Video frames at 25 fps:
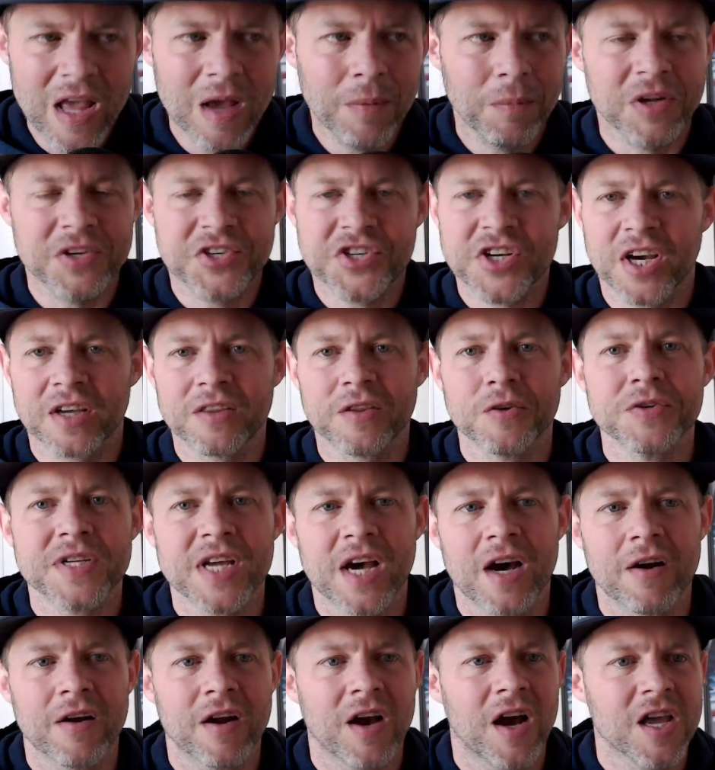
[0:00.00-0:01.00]
But check those
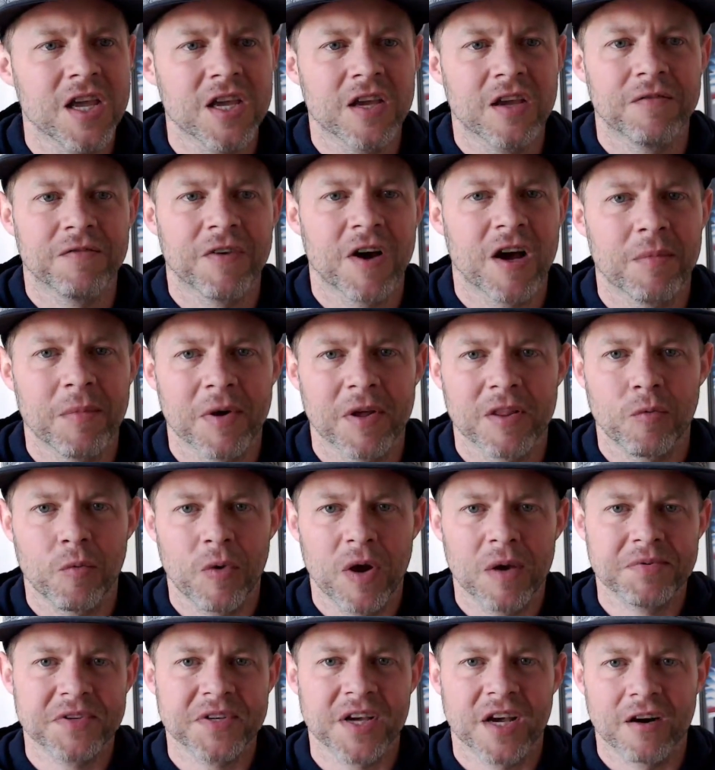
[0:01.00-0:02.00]
out. You can find them on the
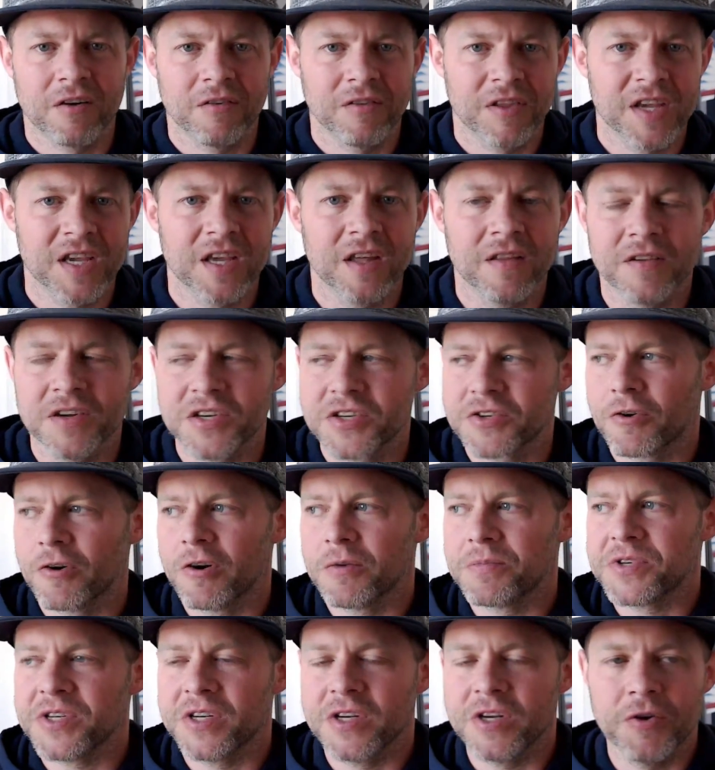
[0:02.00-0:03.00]
website. I'll link it in the
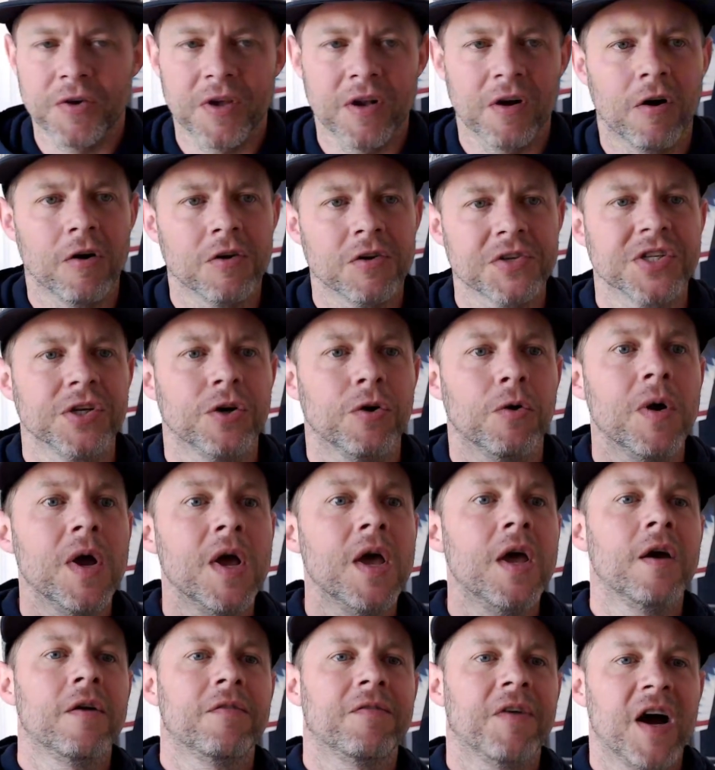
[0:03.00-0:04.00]
description. You can also
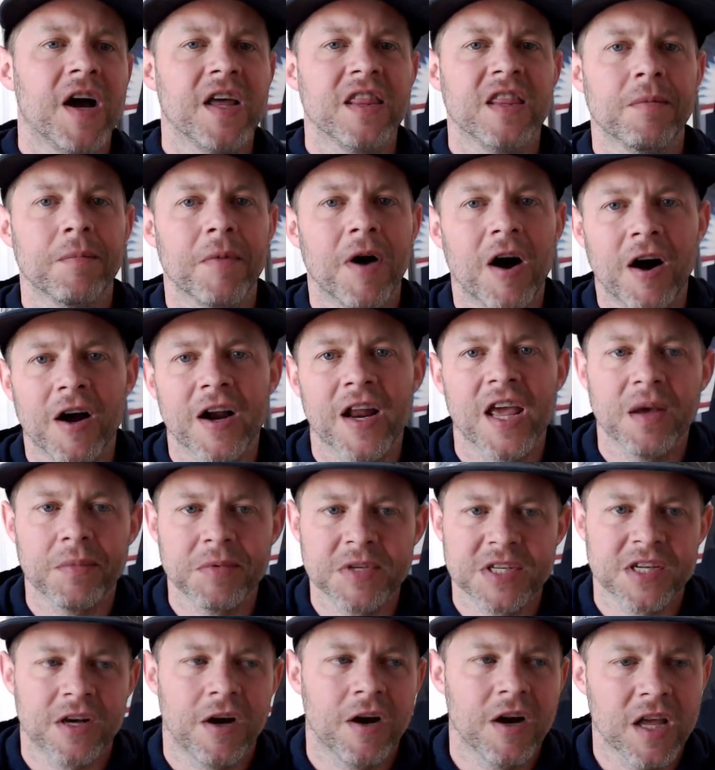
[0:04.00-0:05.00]
find them on
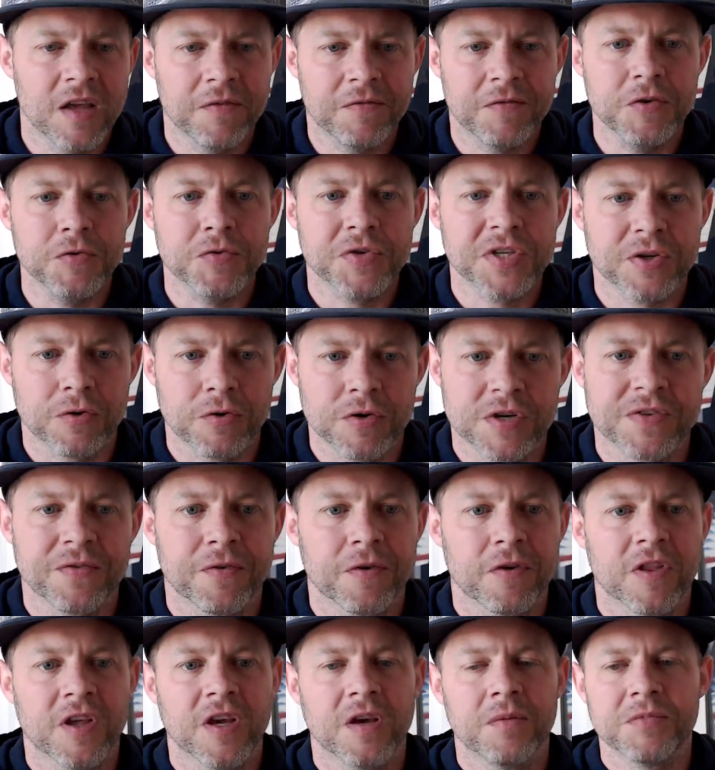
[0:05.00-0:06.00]
Amazon if you search
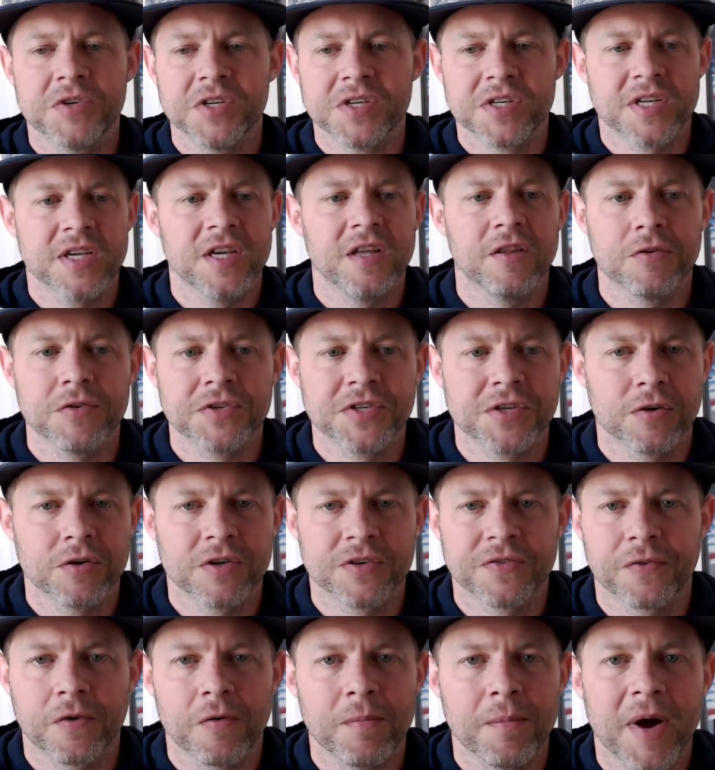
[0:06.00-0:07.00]
for them. Just either
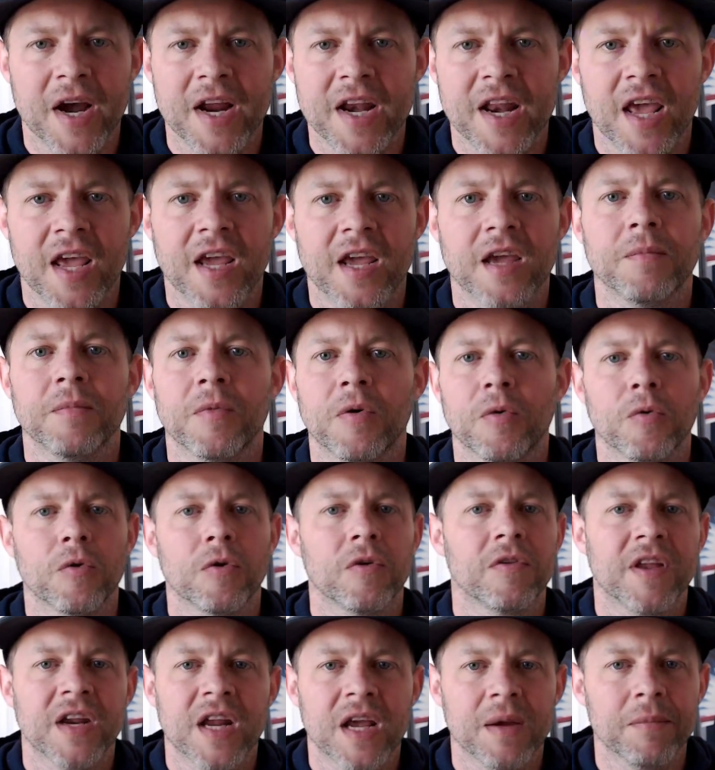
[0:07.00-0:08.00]
search for my name or
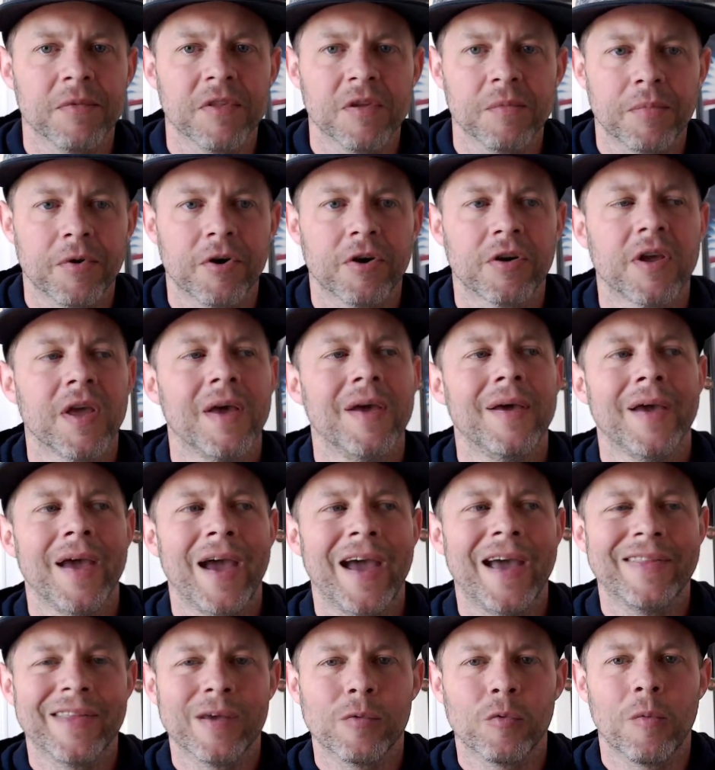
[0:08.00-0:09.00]
the name of the book,
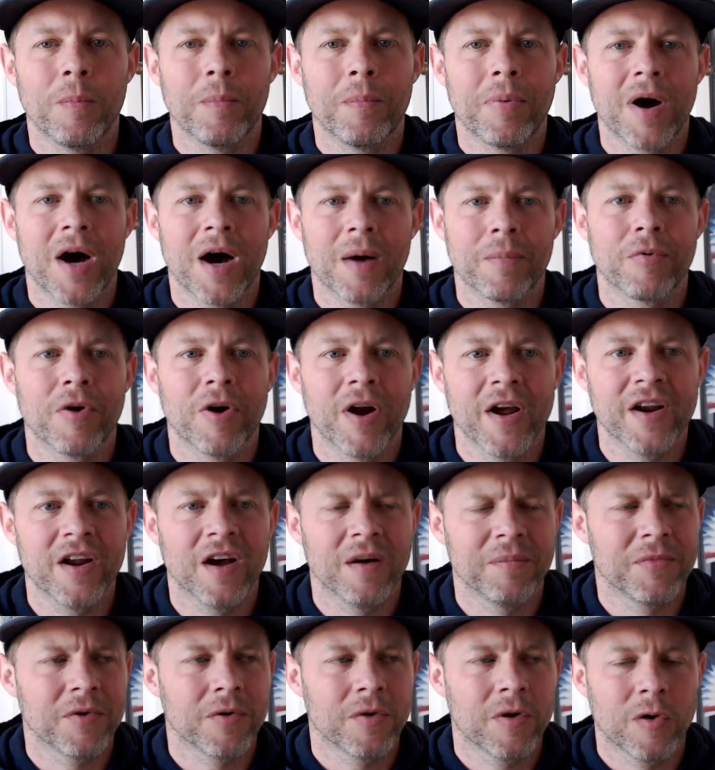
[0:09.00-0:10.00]
and they will pop right
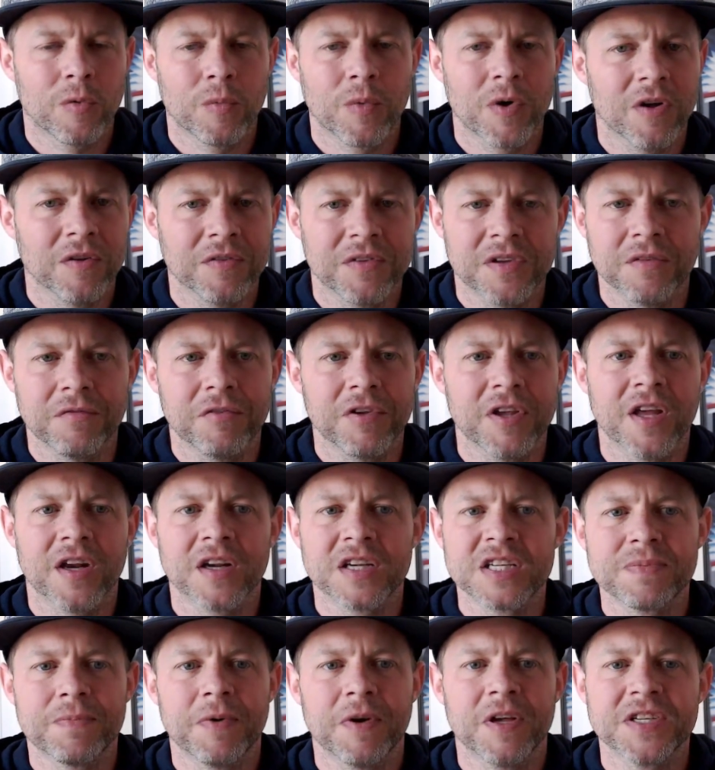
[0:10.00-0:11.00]
up. They're all relatively
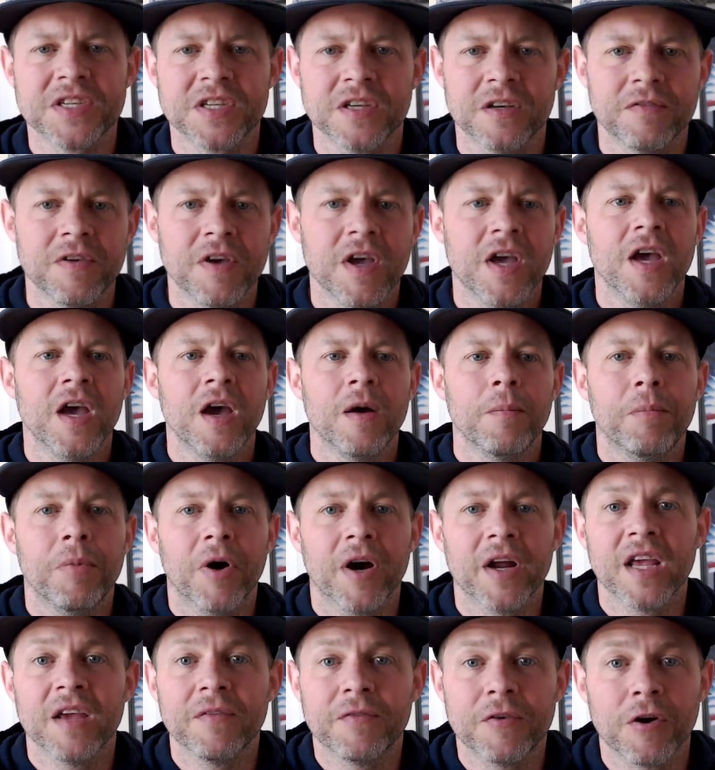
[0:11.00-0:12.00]
inexpensive.
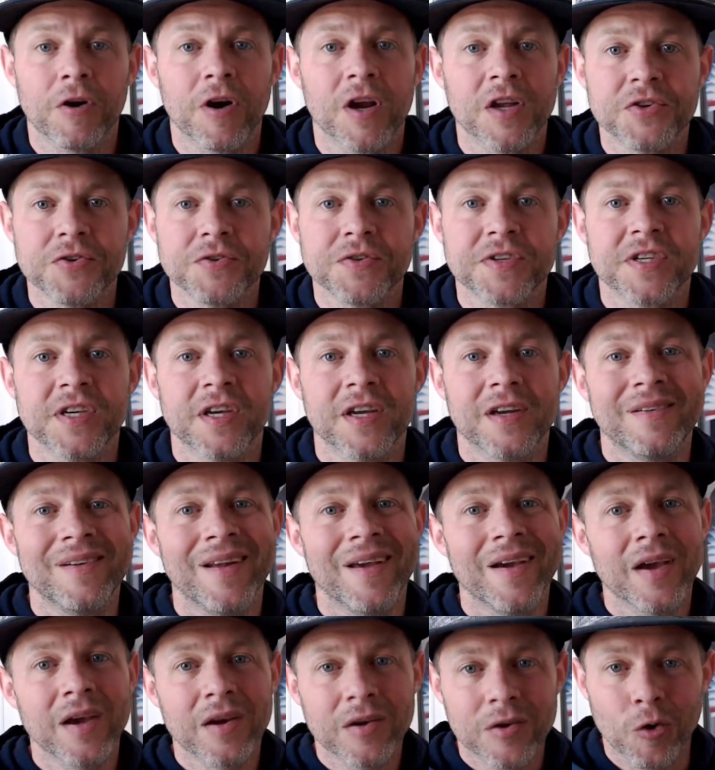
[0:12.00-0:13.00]
But if you're interested,
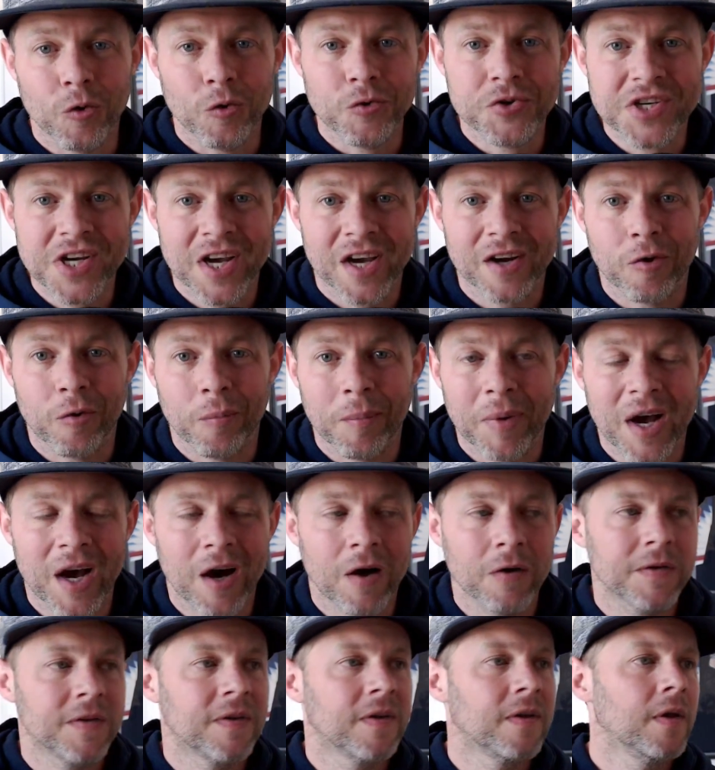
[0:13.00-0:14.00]
go check them
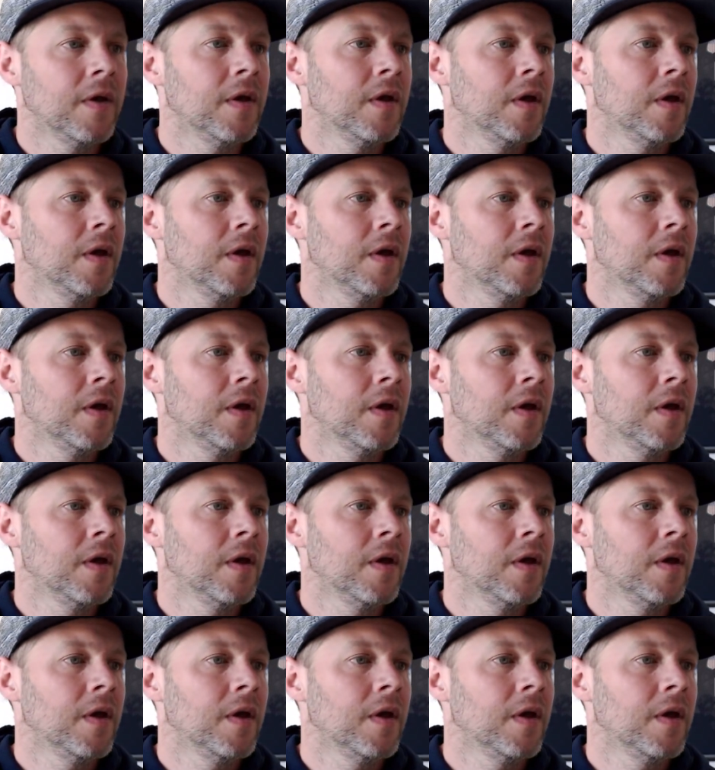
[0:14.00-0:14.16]
out.